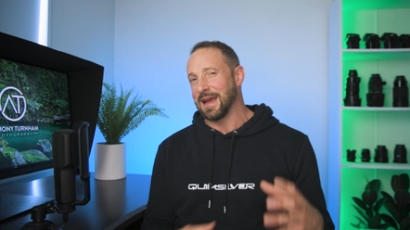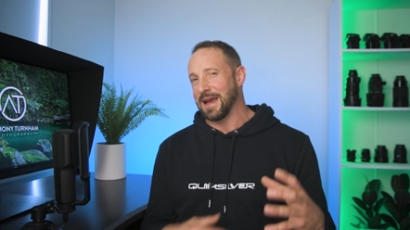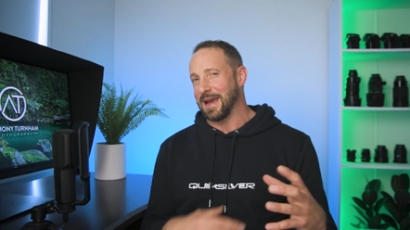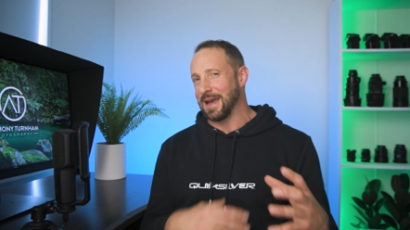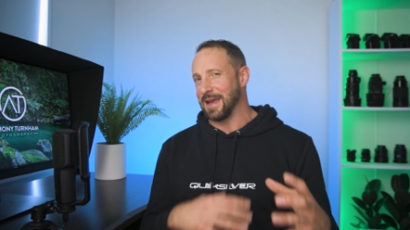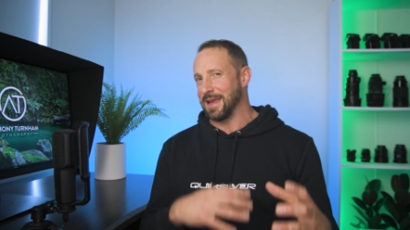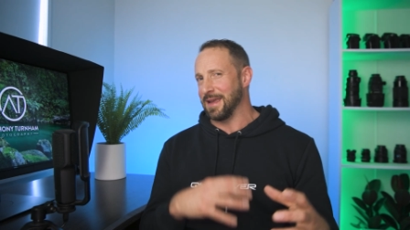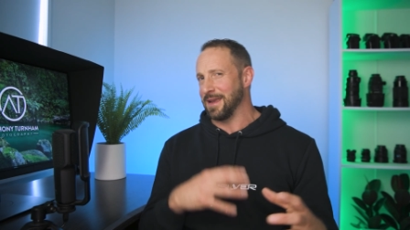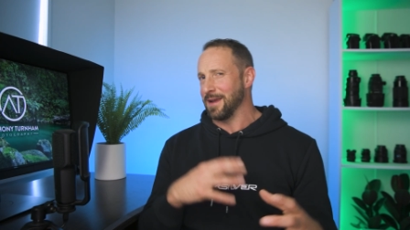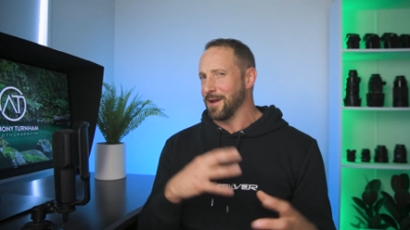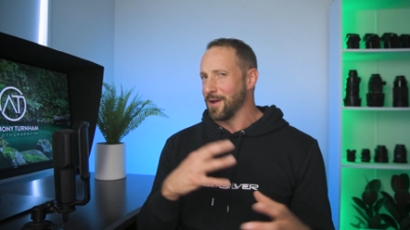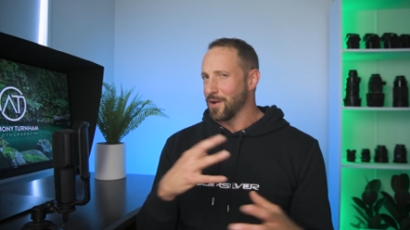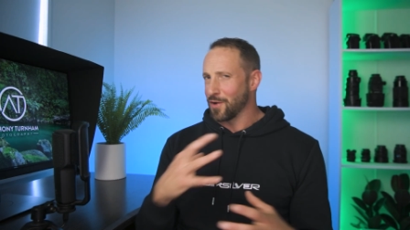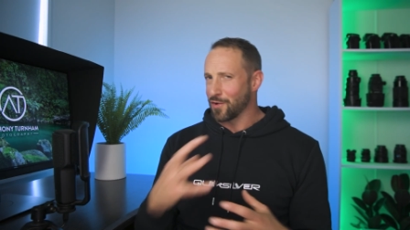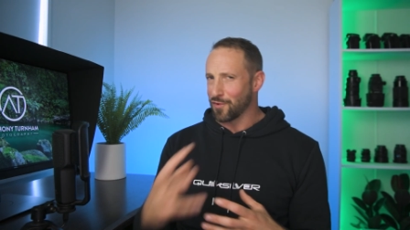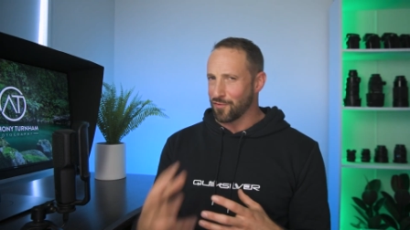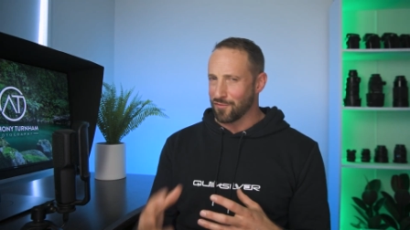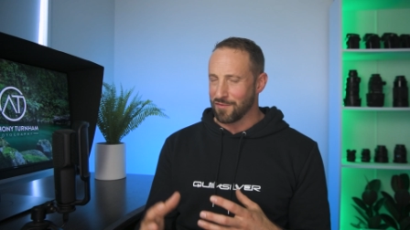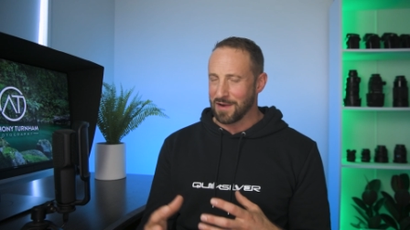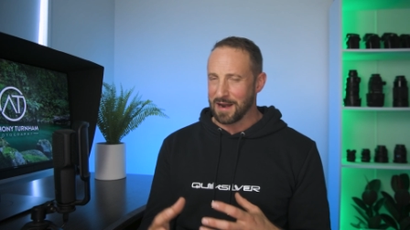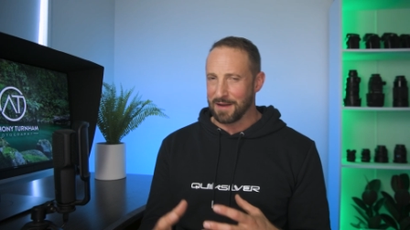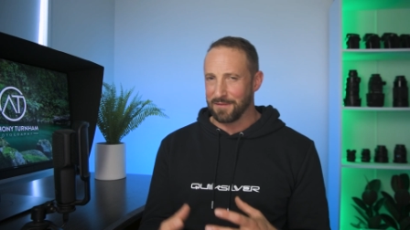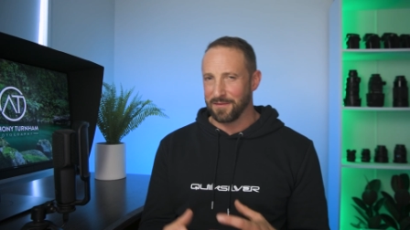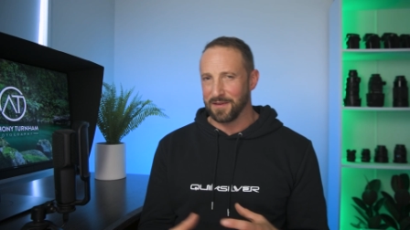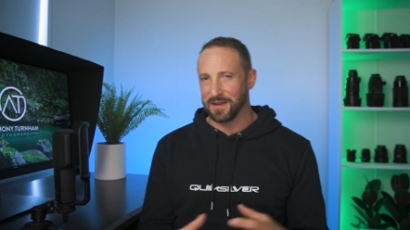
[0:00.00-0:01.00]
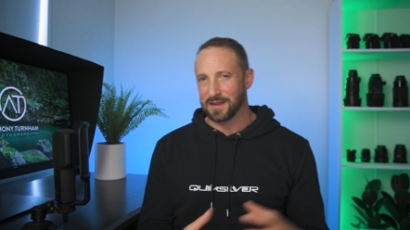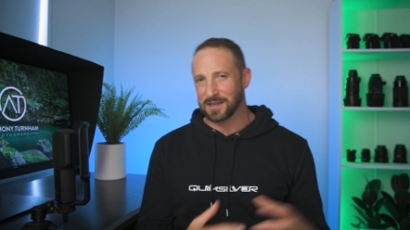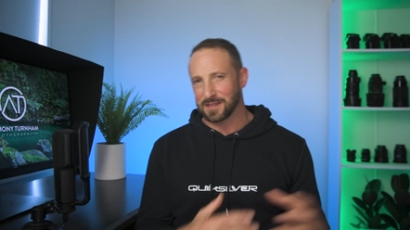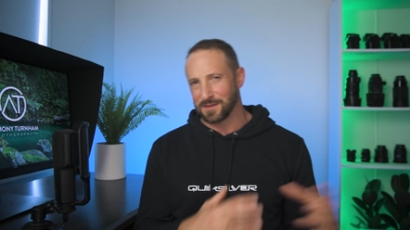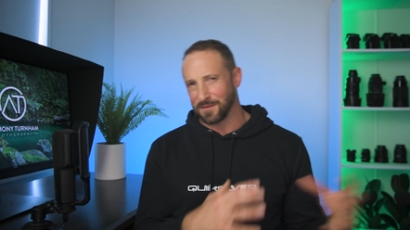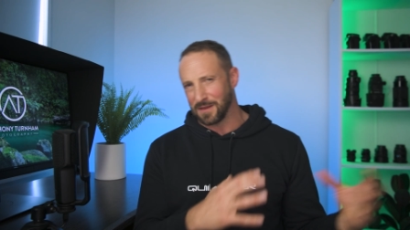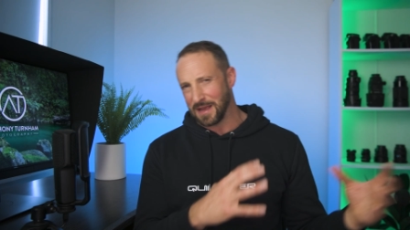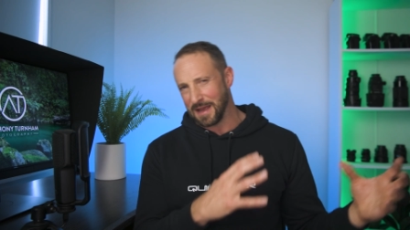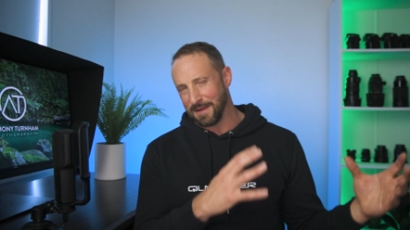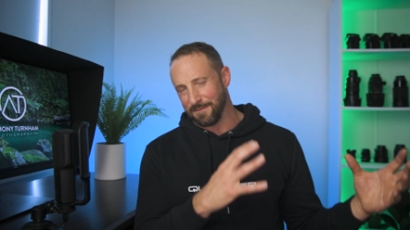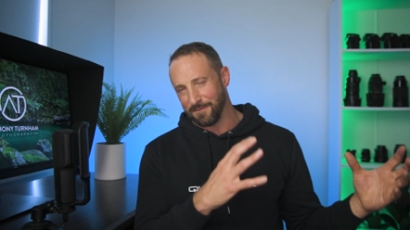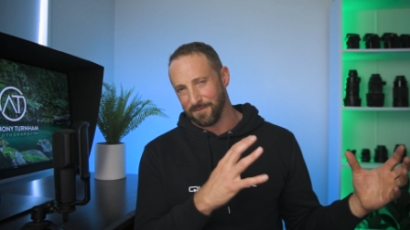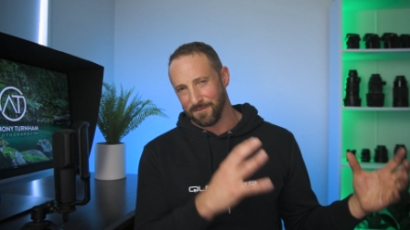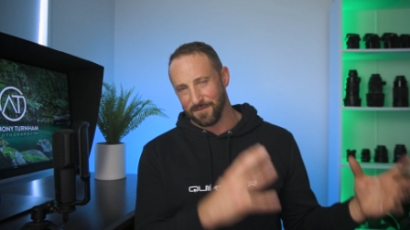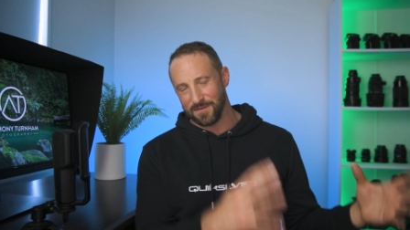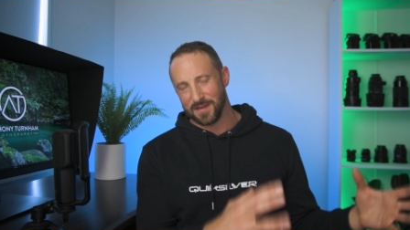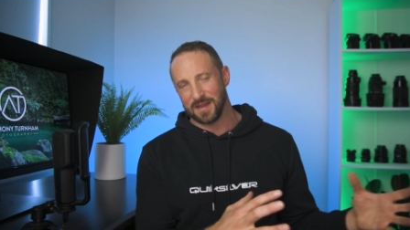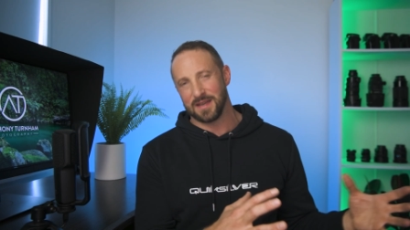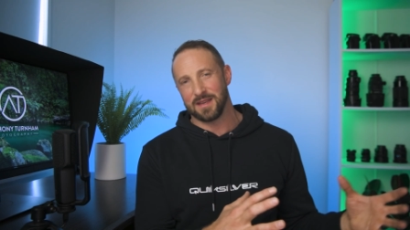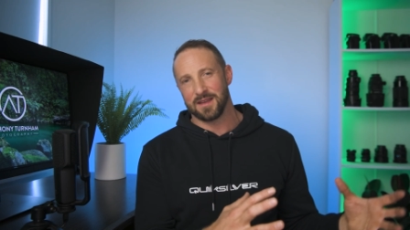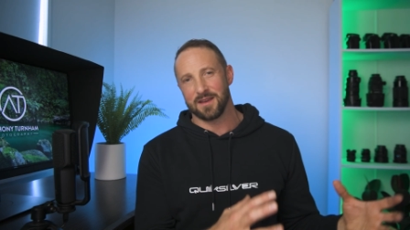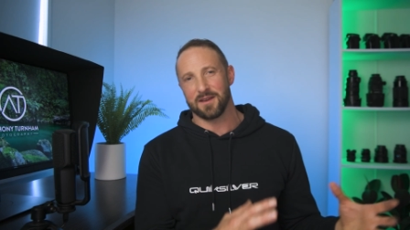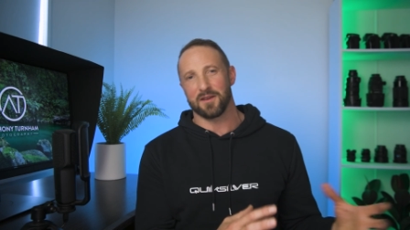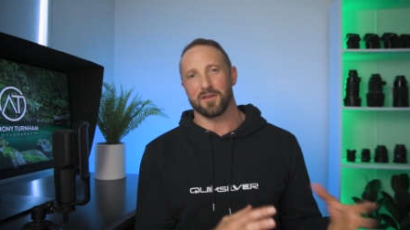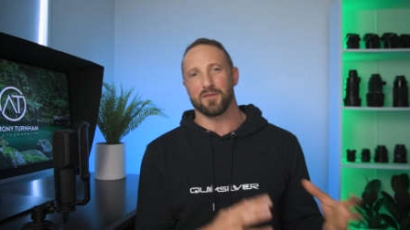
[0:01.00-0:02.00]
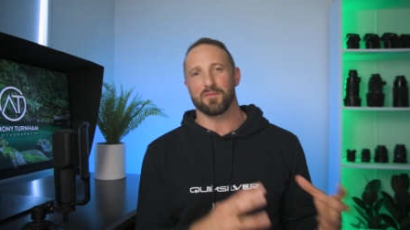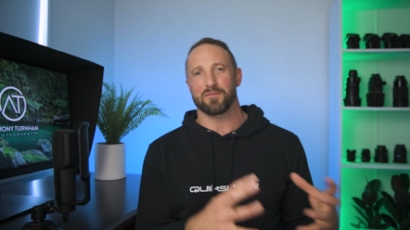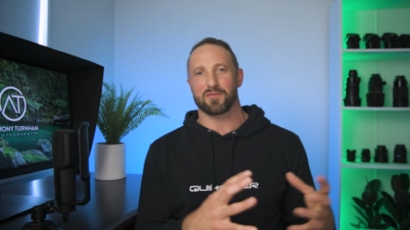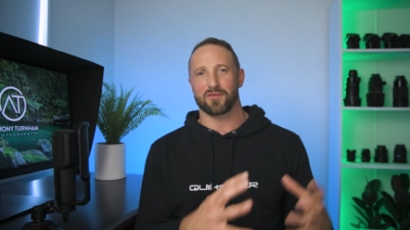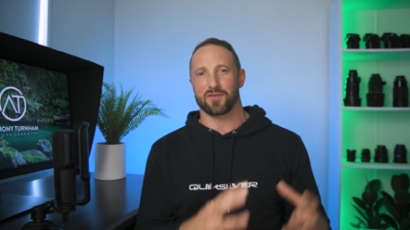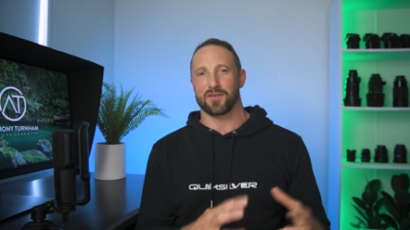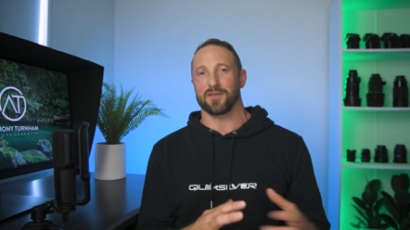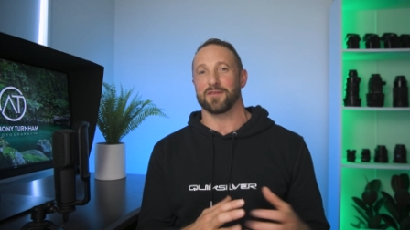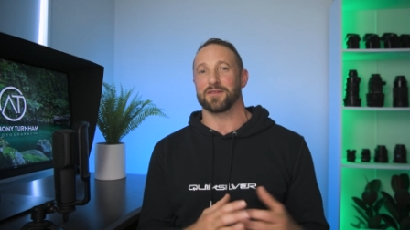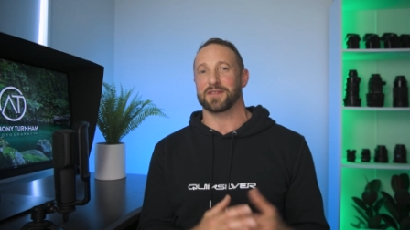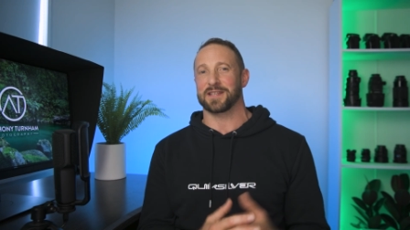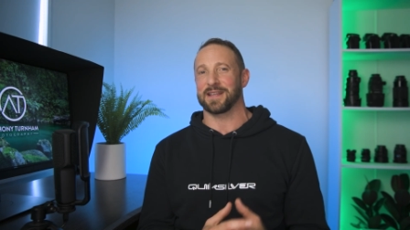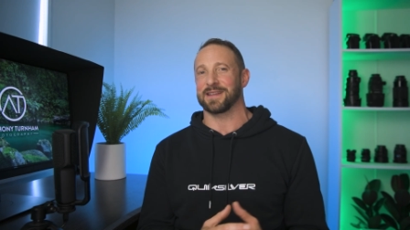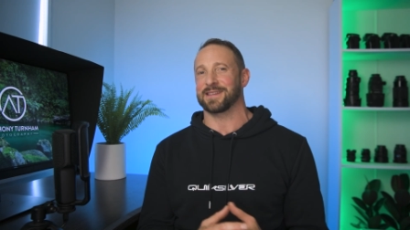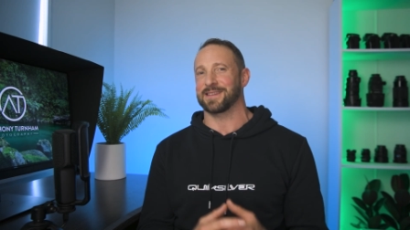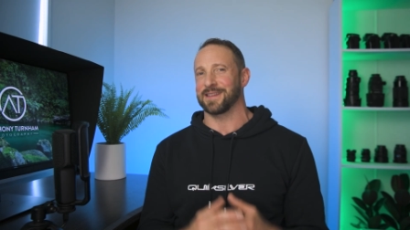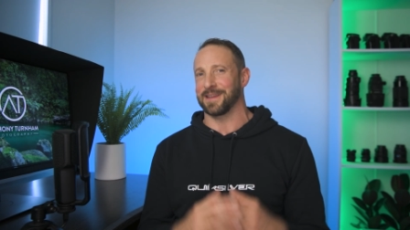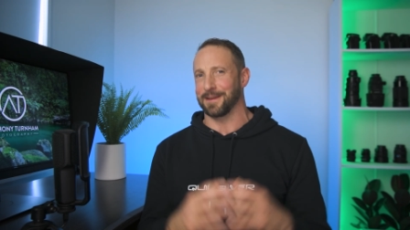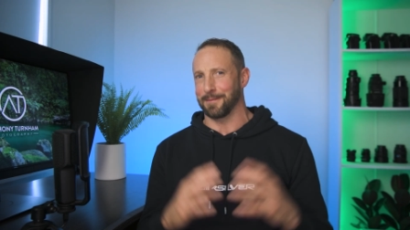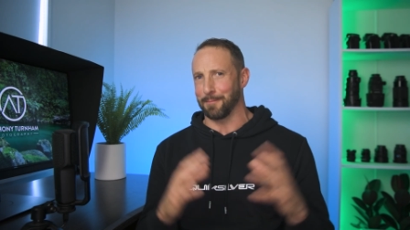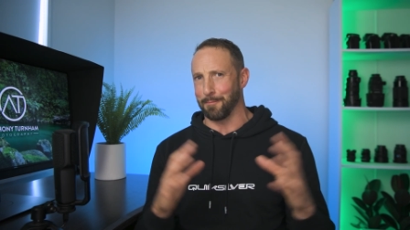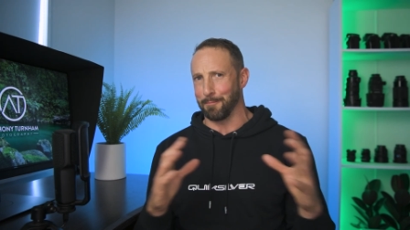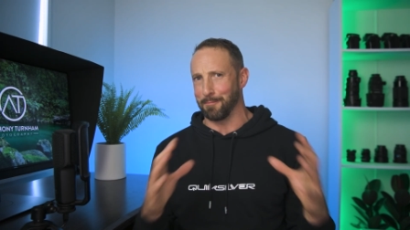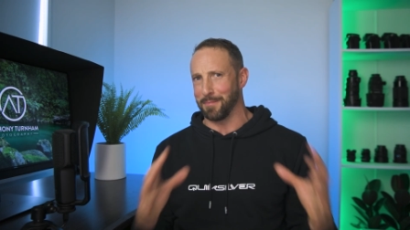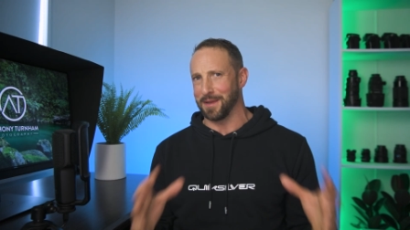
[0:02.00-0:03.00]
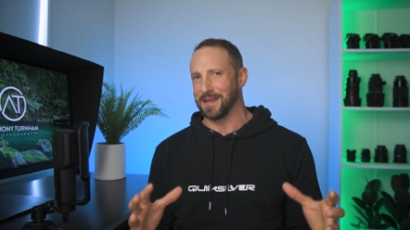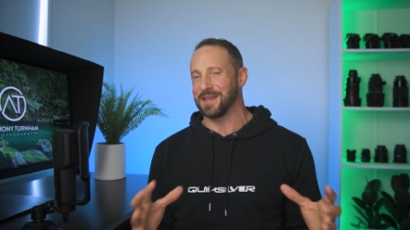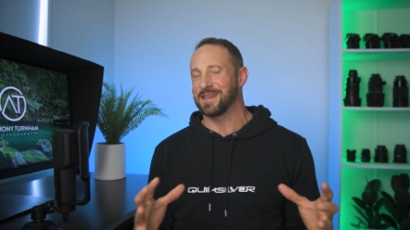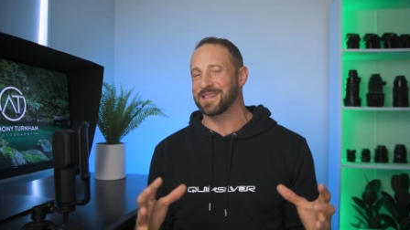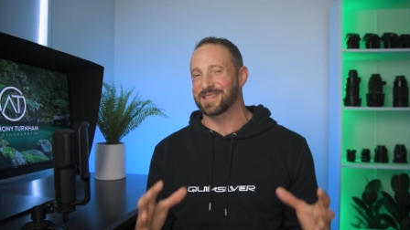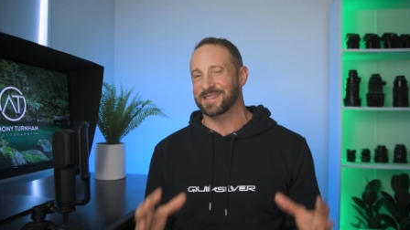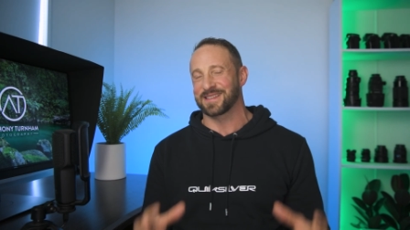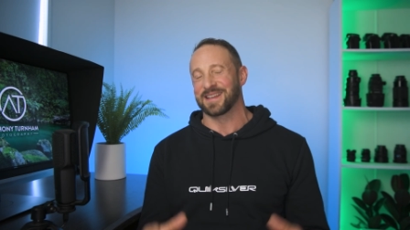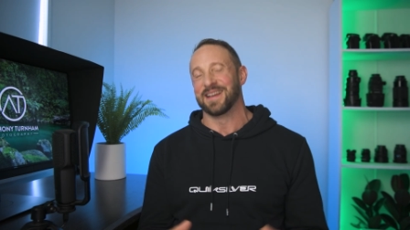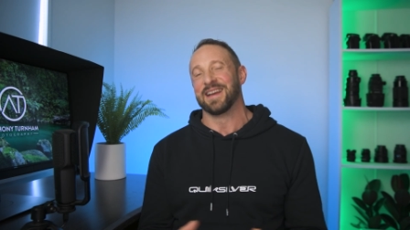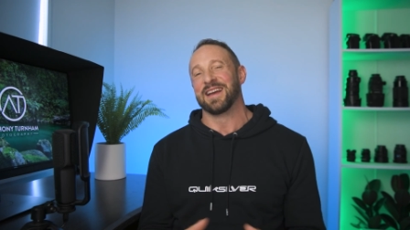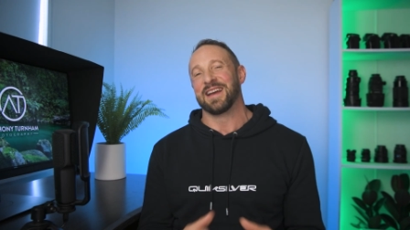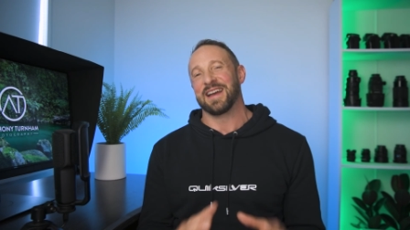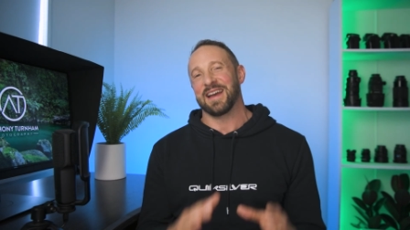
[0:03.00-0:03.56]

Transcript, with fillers: a graphics and video processing beast.